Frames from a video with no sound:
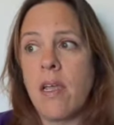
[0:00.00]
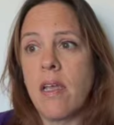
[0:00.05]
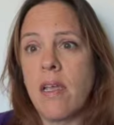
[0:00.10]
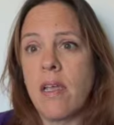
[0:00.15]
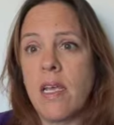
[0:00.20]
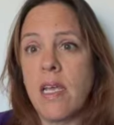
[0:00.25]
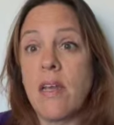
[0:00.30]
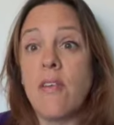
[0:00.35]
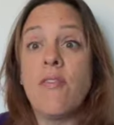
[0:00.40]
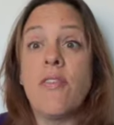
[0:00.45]

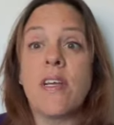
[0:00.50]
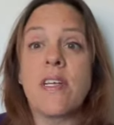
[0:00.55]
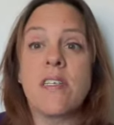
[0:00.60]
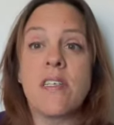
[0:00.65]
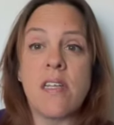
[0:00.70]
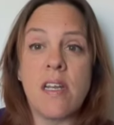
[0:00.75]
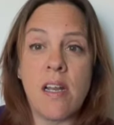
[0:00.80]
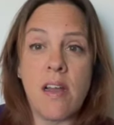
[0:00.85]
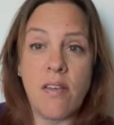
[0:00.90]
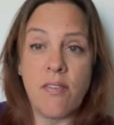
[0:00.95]

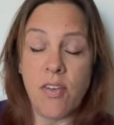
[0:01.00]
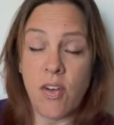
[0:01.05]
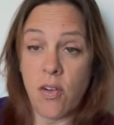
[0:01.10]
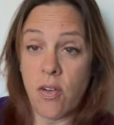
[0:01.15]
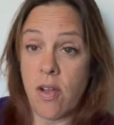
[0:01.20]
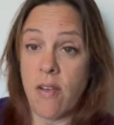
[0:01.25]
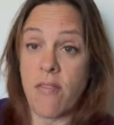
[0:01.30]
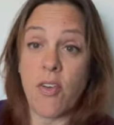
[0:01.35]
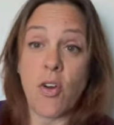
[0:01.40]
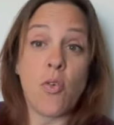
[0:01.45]
convicted of
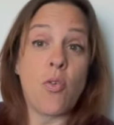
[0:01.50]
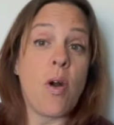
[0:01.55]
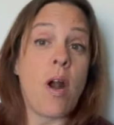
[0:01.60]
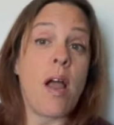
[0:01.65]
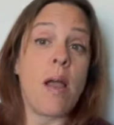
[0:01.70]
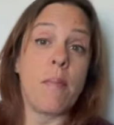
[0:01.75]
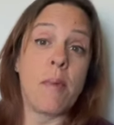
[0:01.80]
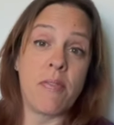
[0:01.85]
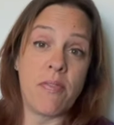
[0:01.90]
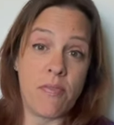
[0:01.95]
a
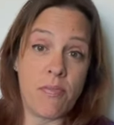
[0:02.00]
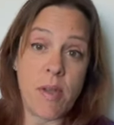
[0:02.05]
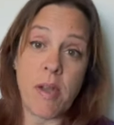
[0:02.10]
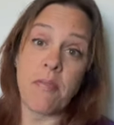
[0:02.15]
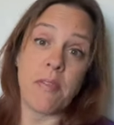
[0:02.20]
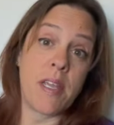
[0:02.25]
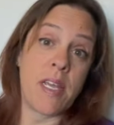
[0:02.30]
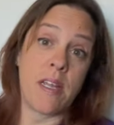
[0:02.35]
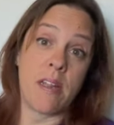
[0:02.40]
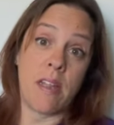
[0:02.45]
crime
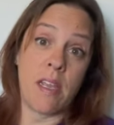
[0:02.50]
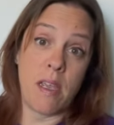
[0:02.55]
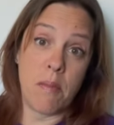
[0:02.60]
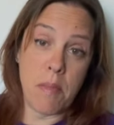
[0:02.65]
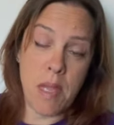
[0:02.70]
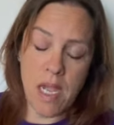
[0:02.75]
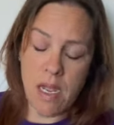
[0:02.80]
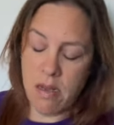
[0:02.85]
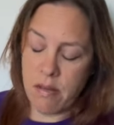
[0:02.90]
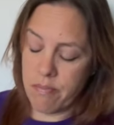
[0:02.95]
of killing a
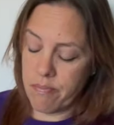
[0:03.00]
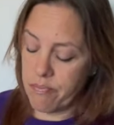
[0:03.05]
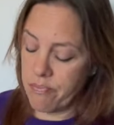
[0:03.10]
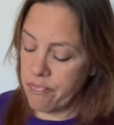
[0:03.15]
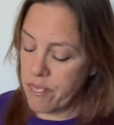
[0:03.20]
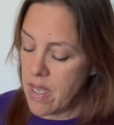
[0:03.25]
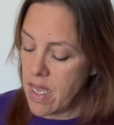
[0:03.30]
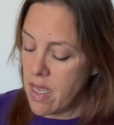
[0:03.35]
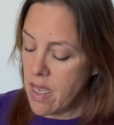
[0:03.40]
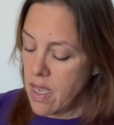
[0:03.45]
man.
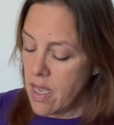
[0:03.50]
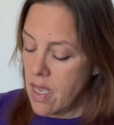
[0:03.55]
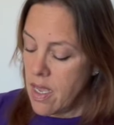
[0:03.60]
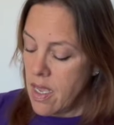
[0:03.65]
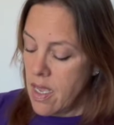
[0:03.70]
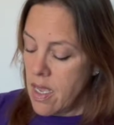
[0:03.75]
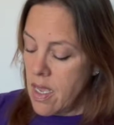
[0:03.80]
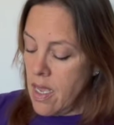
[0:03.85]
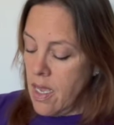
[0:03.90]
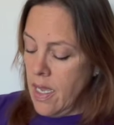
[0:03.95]

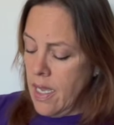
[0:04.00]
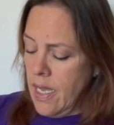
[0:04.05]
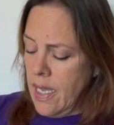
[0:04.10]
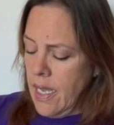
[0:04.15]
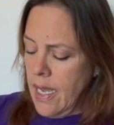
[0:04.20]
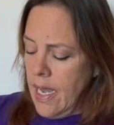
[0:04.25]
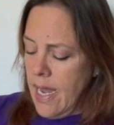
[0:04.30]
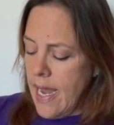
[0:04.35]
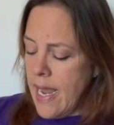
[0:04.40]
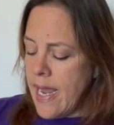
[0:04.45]

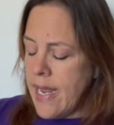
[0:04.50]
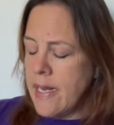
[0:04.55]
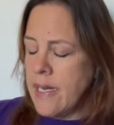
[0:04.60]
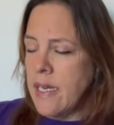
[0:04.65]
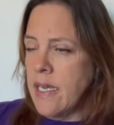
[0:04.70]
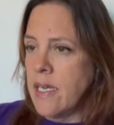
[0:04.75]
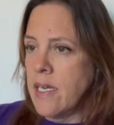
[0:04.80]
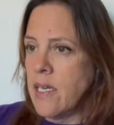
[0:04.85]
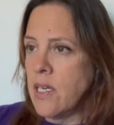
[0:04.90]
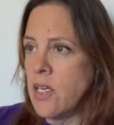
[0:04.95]

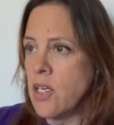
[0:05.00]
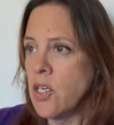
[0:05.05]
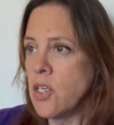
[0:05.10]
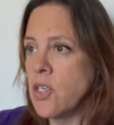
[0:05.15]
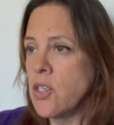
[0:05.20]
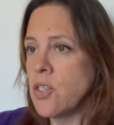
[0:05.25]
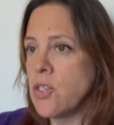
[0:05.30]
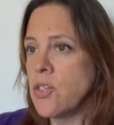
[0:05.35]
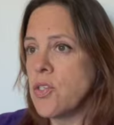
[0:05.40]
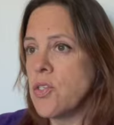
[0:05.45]
And
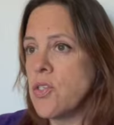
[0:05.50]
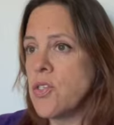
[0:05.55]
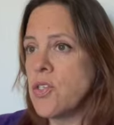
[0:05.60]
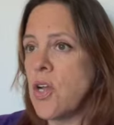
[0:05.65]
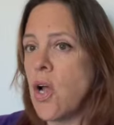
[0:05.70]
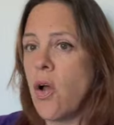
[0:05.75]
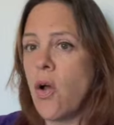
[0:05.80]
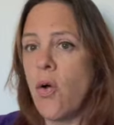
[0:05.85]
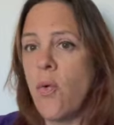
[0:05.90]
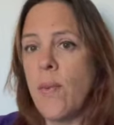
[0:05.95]

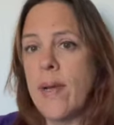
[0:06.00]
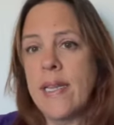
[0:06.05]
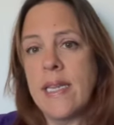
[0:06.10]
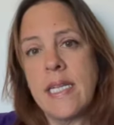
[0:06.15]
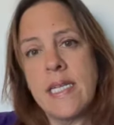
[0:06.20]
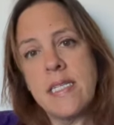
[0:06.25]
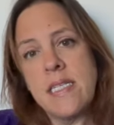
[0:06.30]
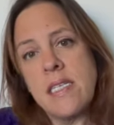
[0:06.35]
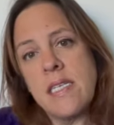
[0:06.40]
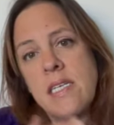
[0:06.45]
so when
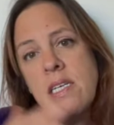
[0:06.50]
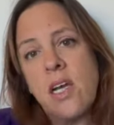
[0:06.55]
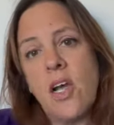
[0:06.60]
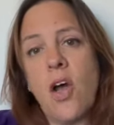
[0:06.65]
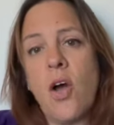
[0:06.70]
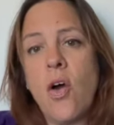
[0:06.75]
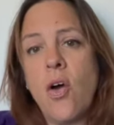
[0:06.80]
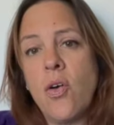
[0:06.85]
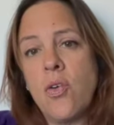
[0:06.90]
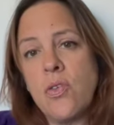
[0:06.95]
Lucinda
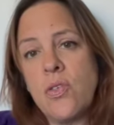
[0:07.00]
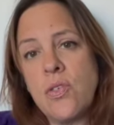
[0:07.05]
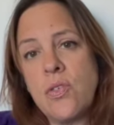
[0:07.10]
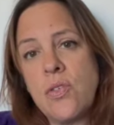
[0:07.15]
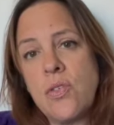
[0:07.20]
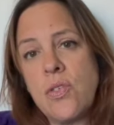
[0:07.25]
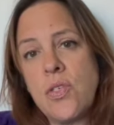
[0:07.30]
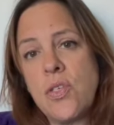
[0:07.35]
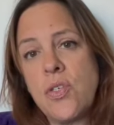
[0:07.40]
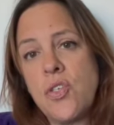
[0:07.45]

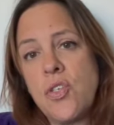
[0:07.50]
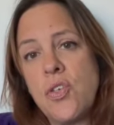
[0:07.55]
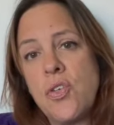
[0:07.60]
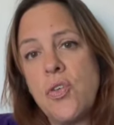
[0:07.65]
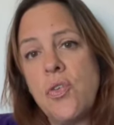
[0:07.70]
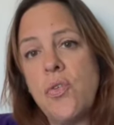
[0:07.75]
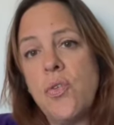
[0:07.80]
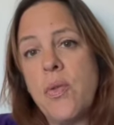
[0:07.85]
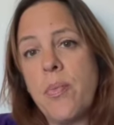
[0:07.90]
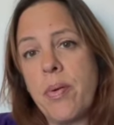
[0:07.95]
goes
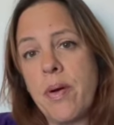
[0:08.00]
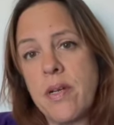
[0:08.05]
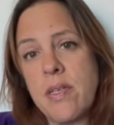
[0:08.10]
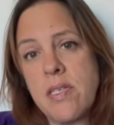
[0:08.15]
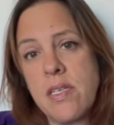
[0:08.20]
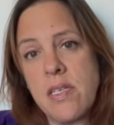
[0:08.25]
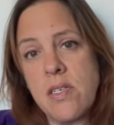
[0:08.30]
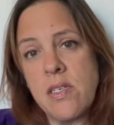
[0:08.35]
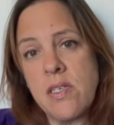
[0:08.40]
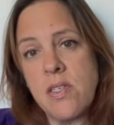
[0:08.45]
to the
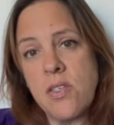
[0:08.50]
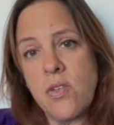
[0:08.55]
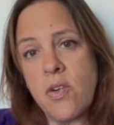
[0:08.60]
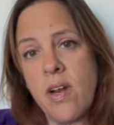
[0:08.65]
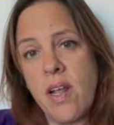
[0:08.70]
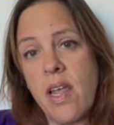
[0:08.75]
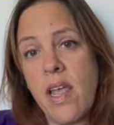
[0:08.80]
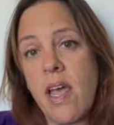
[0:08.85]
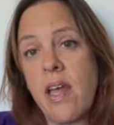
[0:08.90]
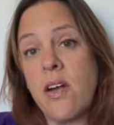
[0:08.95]
prison to sort
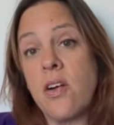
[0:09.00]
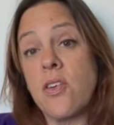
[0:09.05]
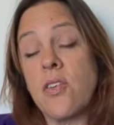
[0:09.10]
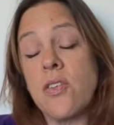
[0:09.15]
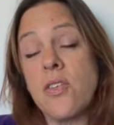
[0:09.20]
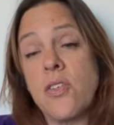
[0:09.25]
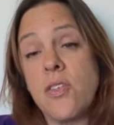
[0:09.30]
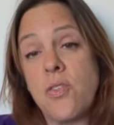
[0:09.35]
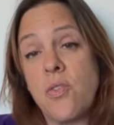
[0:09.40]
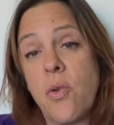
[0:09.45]
of get her
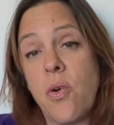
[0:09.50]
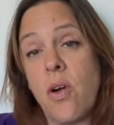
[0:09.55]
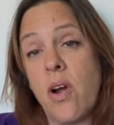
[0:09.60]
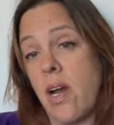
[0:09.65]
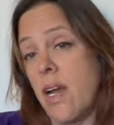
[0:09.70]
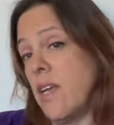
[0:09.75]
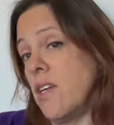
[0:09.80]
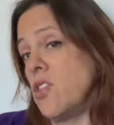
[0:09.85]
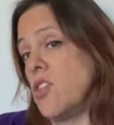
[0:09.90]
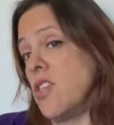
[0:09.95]

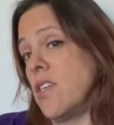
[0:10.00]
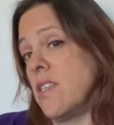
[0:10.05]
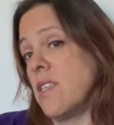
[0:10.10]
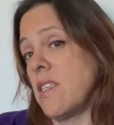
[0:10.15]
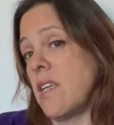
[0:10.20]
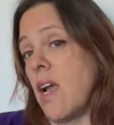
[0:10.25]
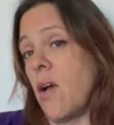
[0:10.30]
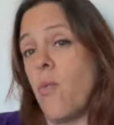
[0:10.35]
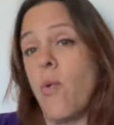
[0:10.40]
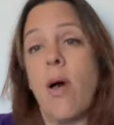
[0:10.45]
story, she's
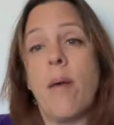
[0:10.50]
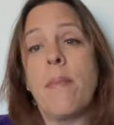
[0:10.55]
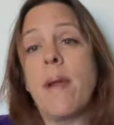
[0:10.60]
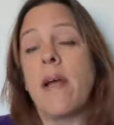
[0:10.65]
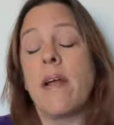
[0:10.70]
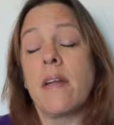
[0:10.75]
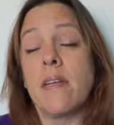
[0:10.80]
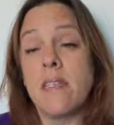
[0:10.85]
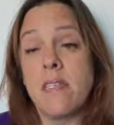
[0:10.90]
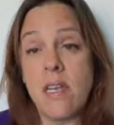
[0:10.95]
like, well, I'm
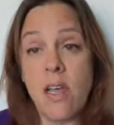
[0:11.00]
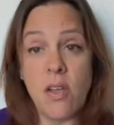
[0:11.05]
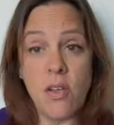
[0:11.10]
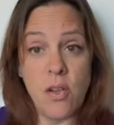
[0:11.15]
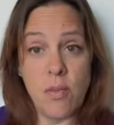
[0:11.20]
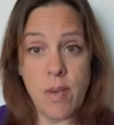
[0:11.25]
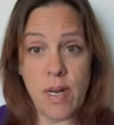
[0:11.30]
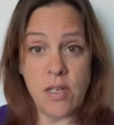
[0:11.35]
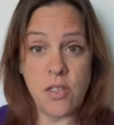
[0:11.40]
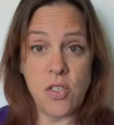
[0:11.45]
not going to tell
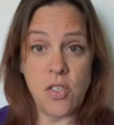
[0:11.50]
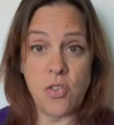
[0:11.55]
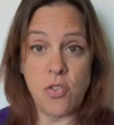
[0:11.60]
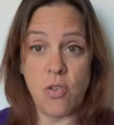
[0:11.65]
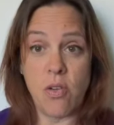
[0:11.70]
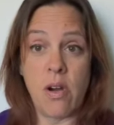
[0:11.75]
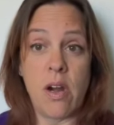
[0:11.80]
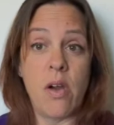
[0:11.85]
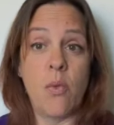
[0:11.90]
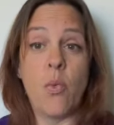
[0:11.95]
you my
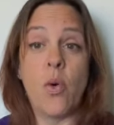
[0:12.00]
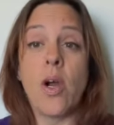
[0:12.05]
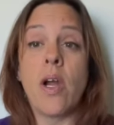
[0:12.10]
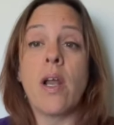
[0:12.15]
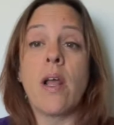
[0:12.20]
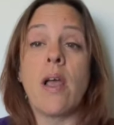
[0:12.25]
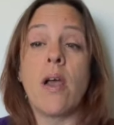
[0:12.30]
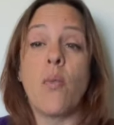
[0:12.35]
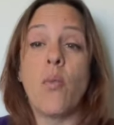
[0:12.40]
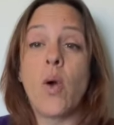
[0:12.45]
story. We're
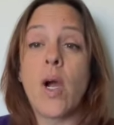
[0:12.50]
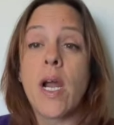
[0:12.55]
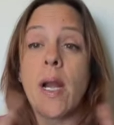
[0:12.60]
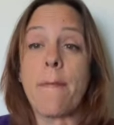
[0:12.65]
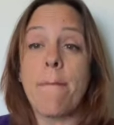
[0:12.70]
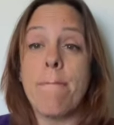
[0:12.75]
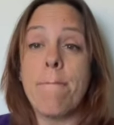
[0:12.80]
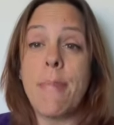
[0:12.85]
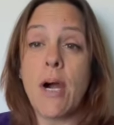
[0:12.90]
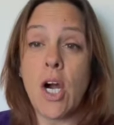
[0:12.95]
gonna
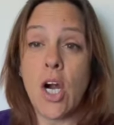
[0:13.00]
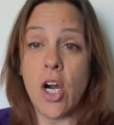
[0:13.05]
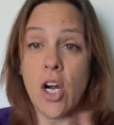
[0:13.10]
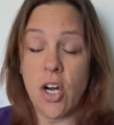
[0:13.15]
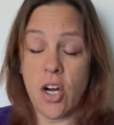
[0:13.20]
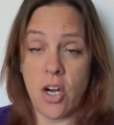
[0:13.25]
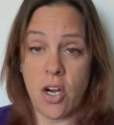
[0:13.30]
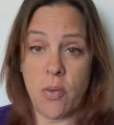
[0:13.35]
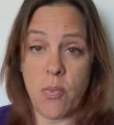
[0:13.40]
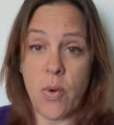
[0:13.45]

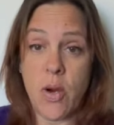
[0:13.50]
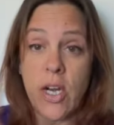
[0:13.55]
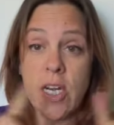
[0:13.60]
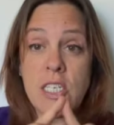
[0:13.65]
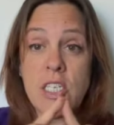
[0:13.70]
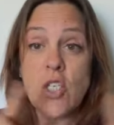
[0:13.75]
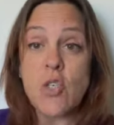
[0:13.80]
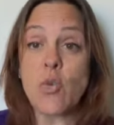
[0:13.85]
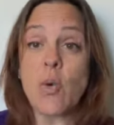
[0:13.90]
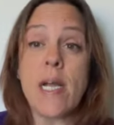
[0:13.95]
barter, and we're gonna
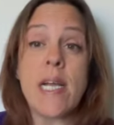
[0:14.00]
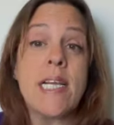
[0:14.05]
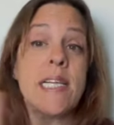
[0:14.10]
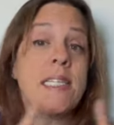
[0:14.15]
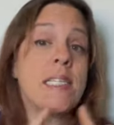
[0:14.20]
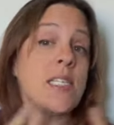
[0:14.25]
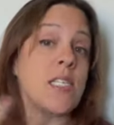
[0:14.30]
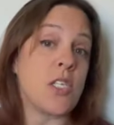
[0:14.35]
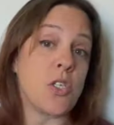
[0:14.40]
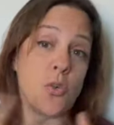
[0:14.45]

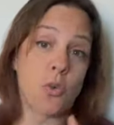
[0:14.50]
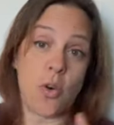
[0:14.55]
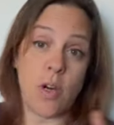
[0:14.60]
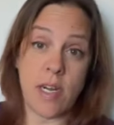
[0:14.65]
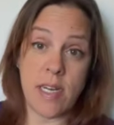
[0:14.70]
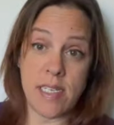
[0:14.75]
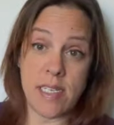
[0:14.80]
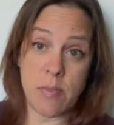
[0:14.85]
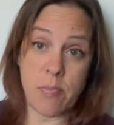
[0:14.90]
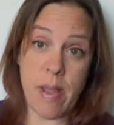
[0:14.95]
trade
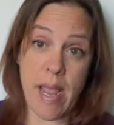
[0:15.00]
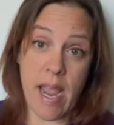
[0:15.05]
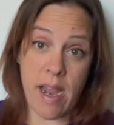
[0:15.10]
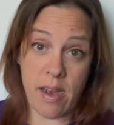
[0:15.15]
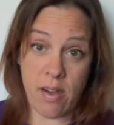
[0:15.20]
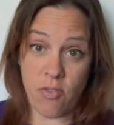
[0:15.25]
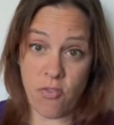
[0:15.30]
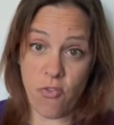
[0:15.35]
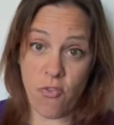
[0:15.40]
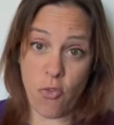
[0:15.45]
stories back
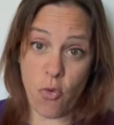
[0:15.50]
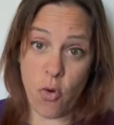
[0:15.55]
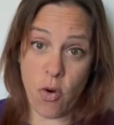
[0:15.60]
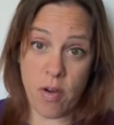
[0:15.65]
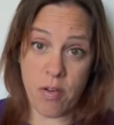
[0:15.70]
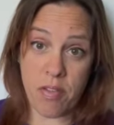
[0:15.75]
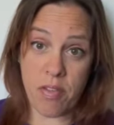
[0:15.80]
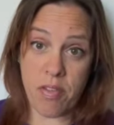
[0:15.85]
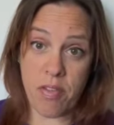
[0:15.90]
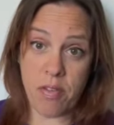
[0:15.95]
and forth.